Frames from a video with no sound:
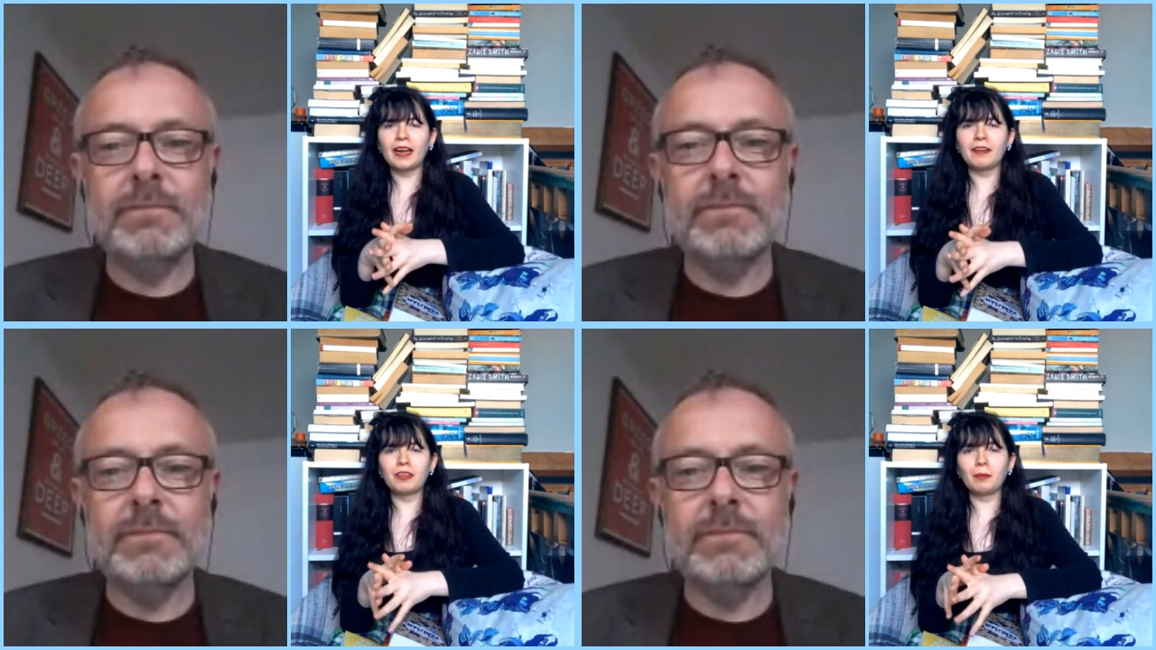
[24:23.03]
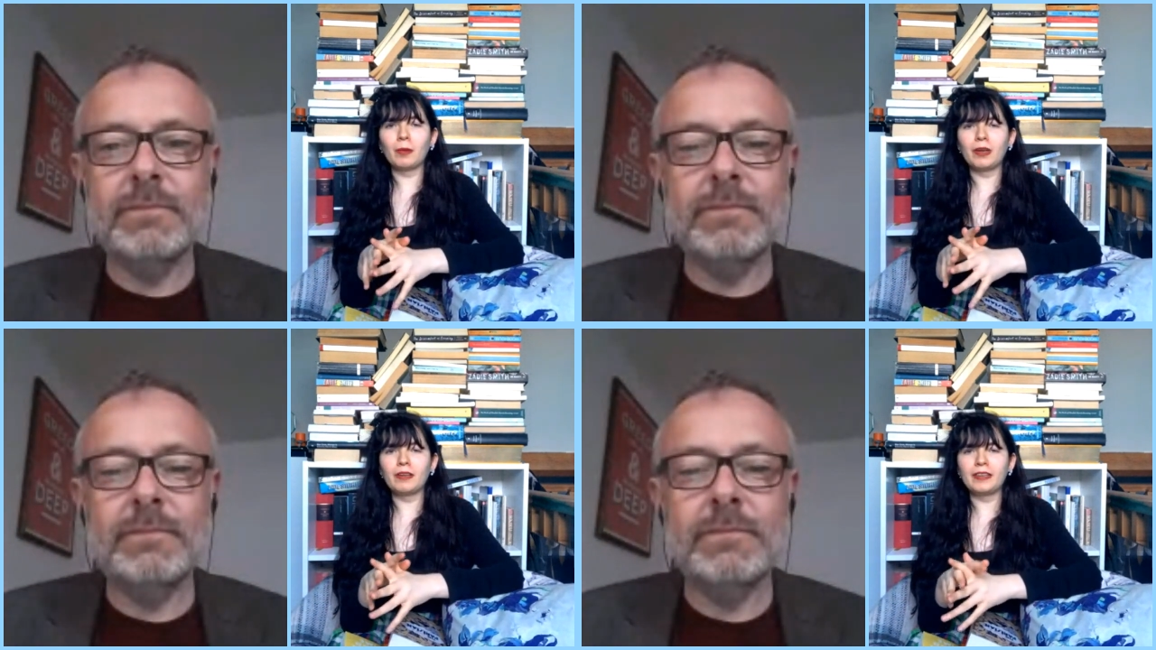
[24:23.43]
Speaker 1: And if
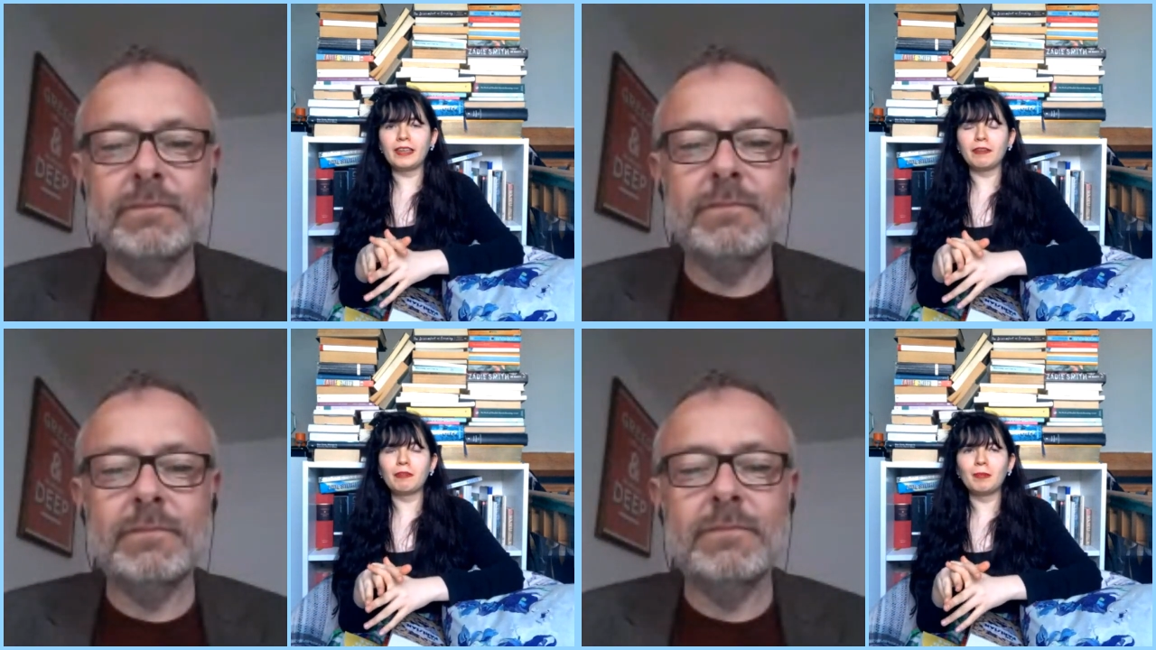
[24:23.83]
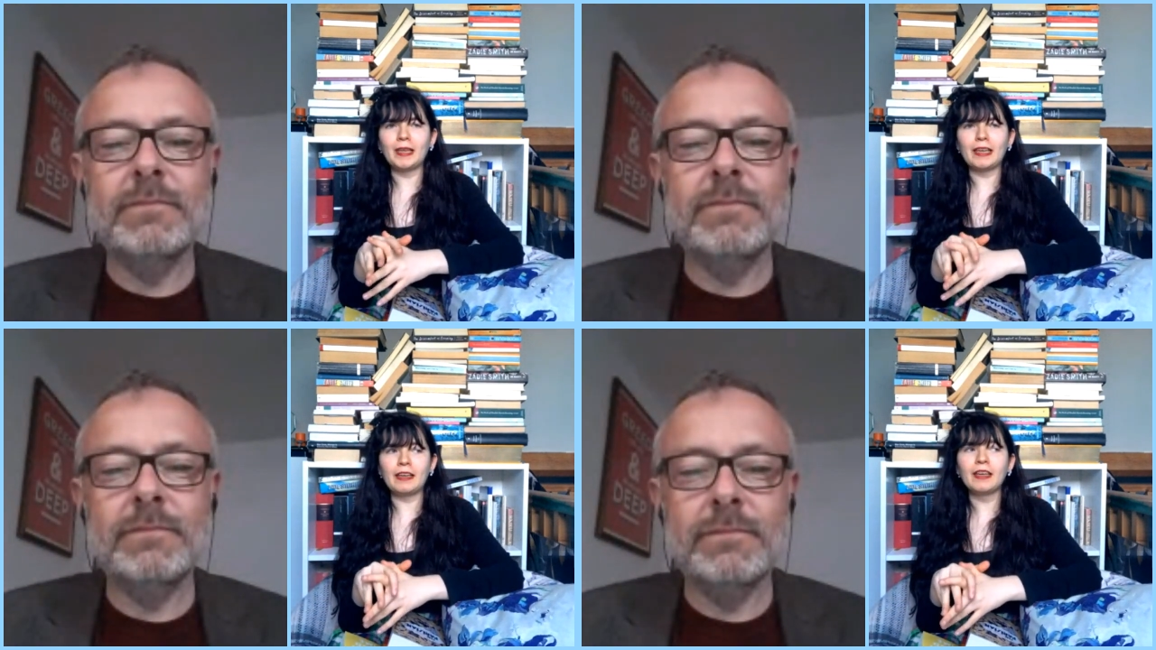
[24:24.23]
someone gives
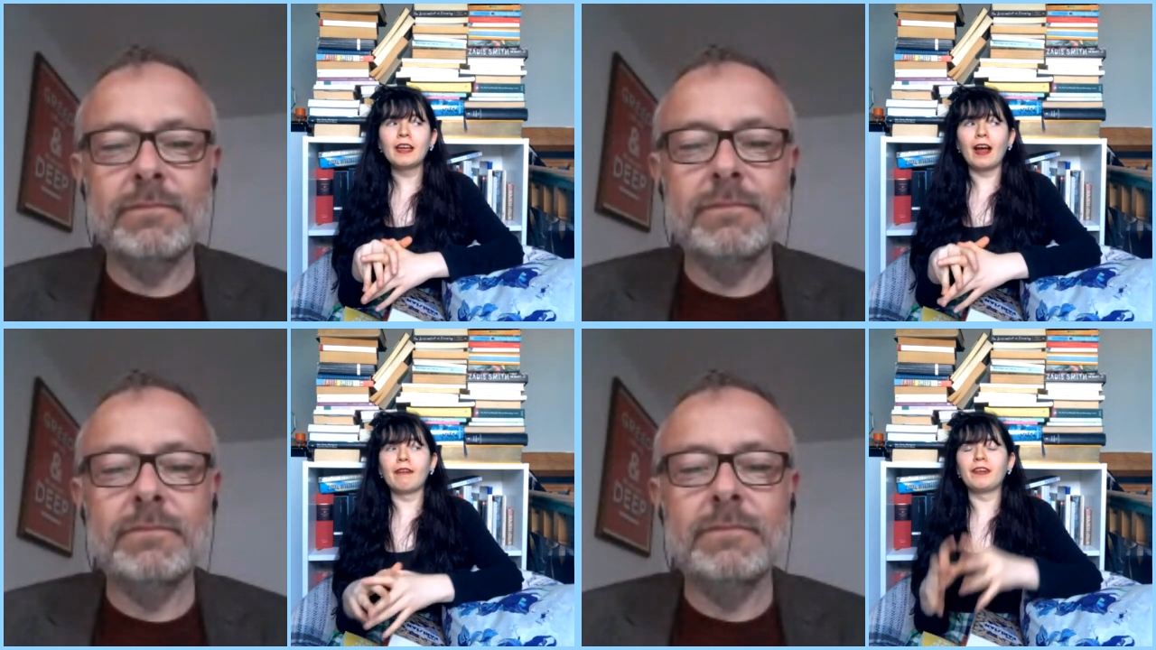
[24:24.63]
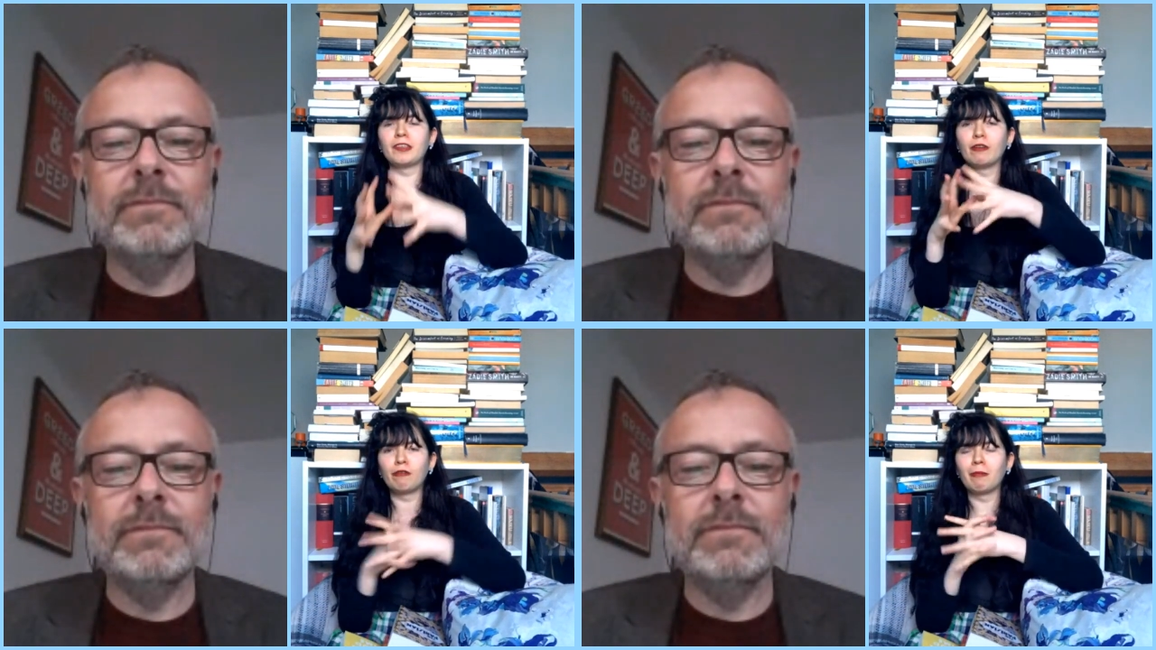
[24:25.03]
me a
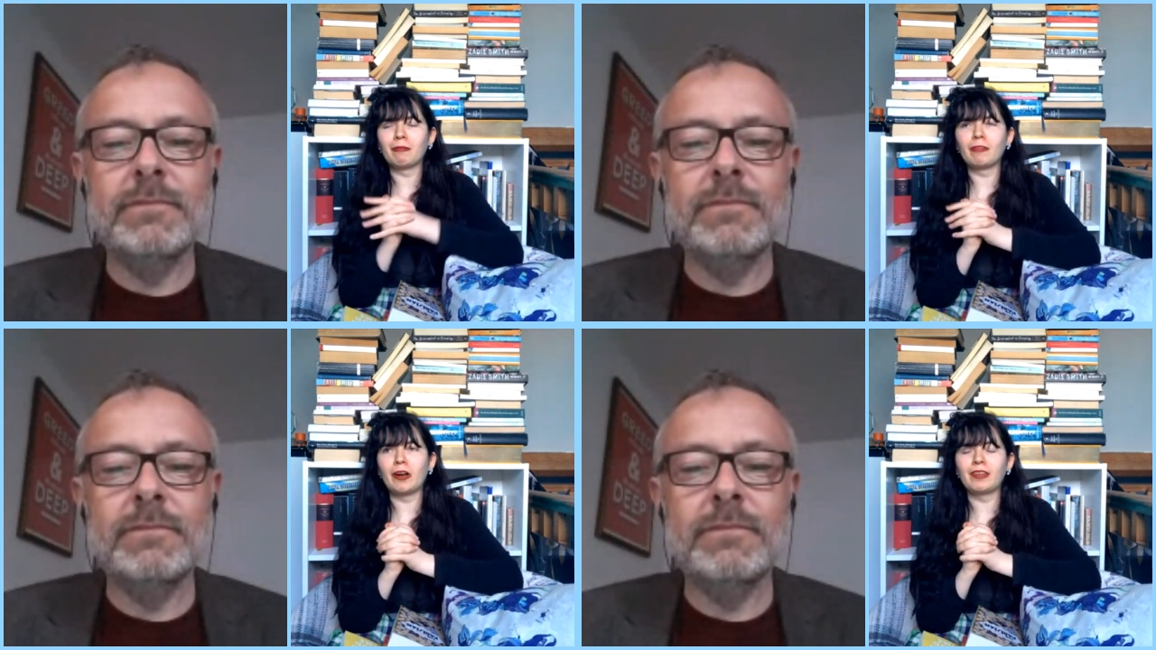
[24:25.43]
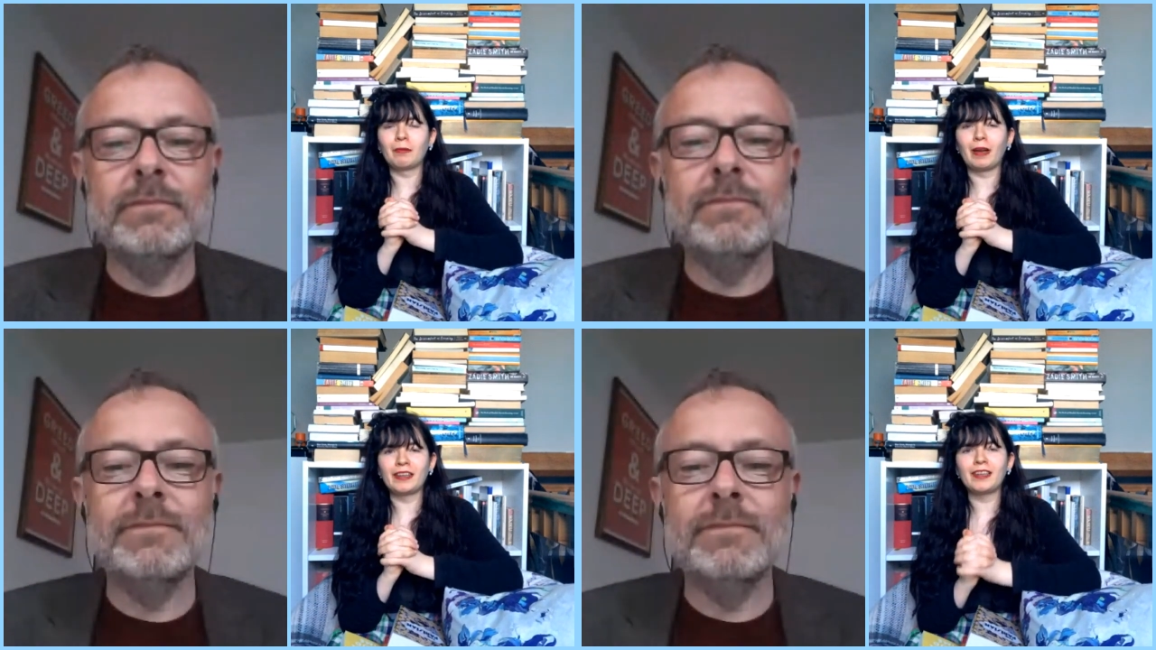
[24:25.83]
physical form of
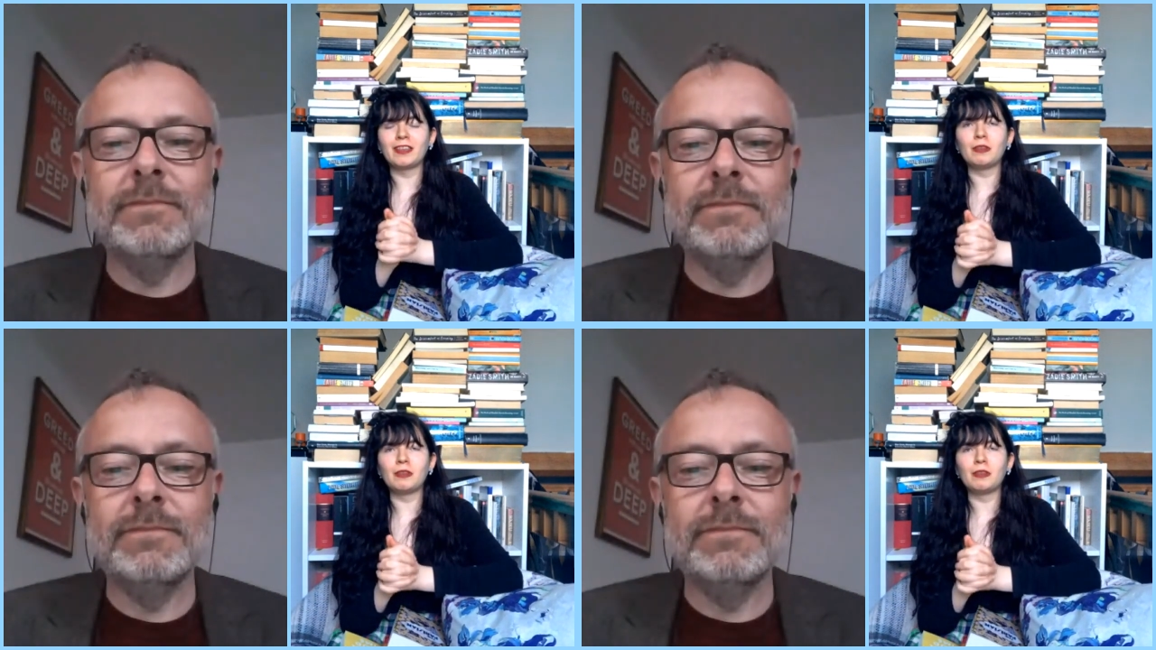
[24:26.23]
notes, I'm like,